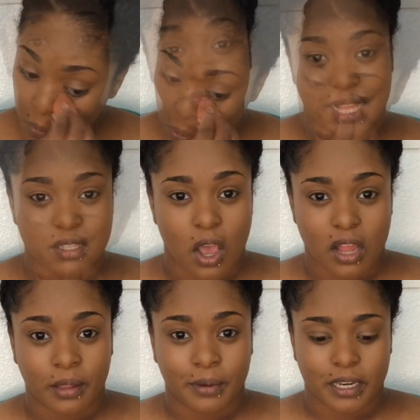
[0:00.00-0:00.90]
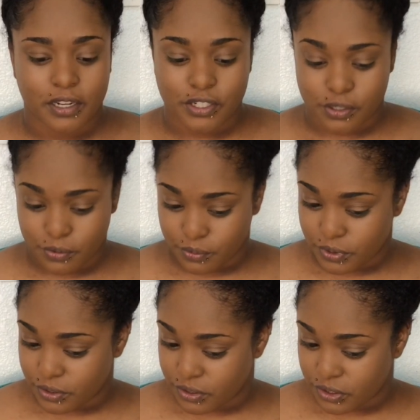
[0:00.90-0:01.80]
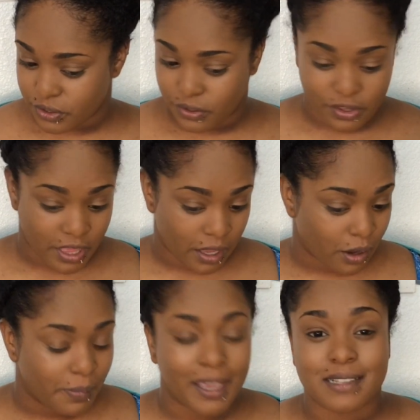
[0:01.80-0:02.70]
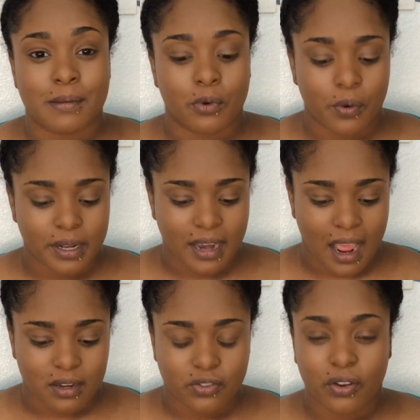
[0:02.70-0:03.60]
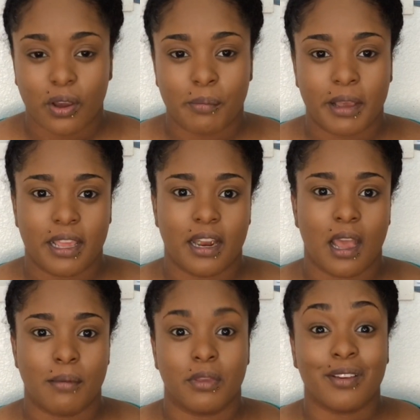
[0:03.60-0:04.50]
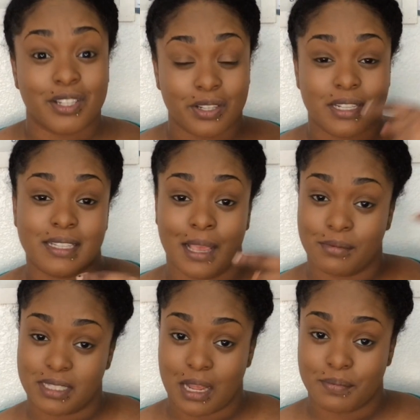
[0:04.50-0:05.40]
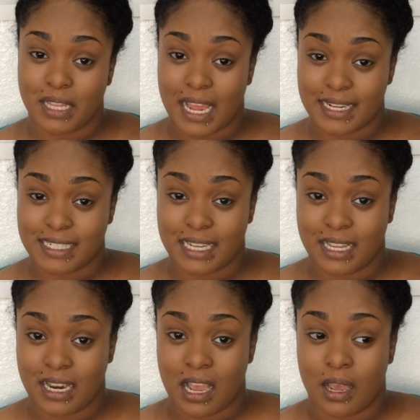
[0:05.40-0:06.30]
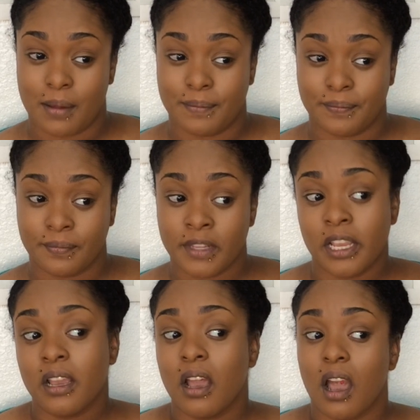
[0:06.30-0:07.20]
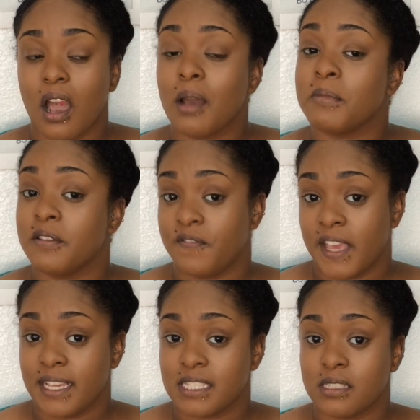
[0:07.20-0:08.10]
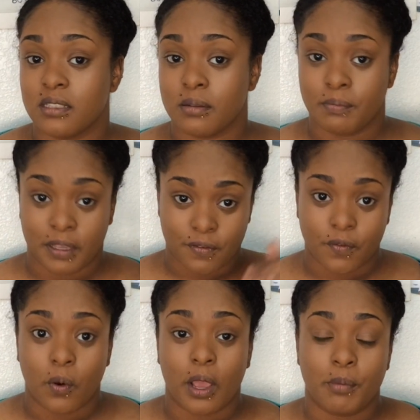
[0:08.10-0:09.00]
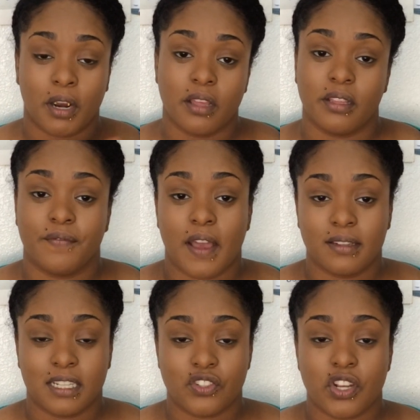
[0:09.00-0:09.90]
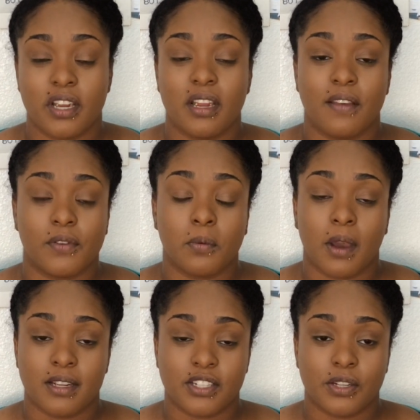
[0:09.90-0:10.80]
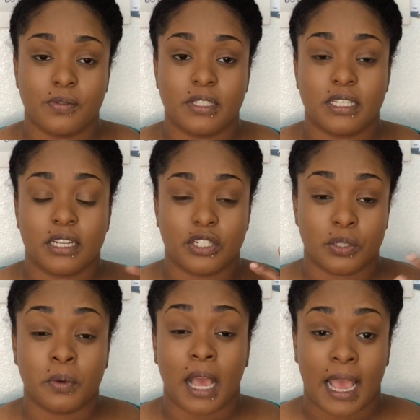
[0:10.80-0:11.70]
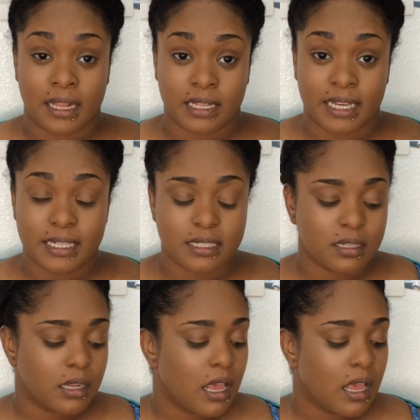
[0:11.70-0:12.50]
That's all I'm gonna do there because I'm going natural, but you could do the same step that I did on my face before I put on the foundation if you want to do a highlight.